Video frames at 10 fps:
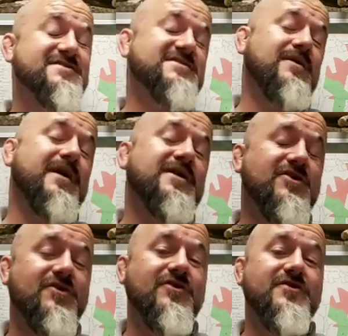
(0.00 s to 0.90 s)
so a
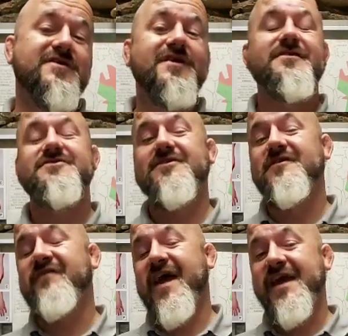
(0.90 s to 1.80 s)
good
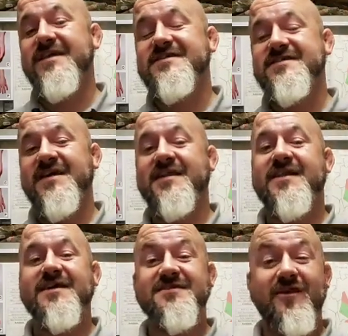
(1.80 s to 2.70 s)
sort of 8 to 10
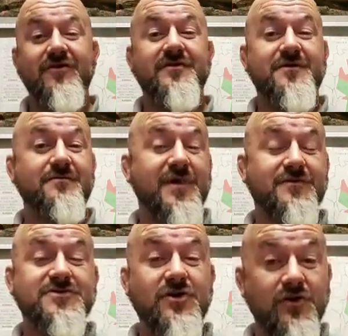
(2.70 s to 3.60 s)
days longer than
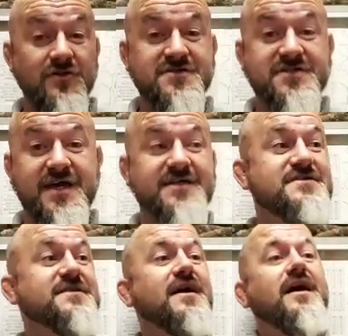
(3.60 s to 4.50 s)
most corn snakes.